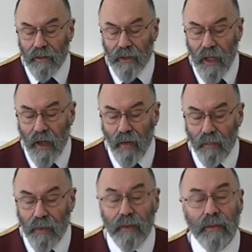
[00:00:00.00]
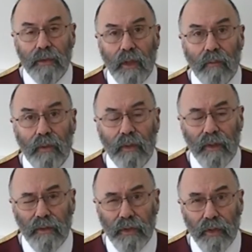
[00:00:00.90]
to help stop
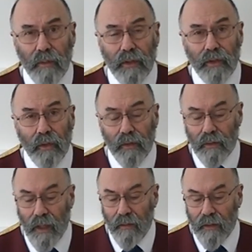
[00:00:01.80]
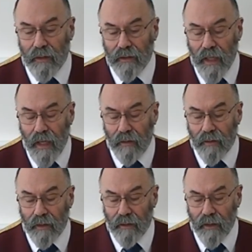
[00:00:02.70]
too much oil going
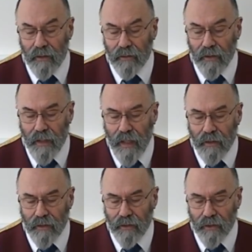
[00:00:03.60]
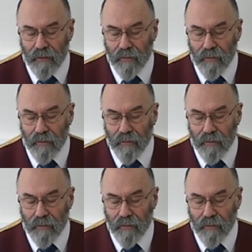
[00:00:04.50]
down into the engine.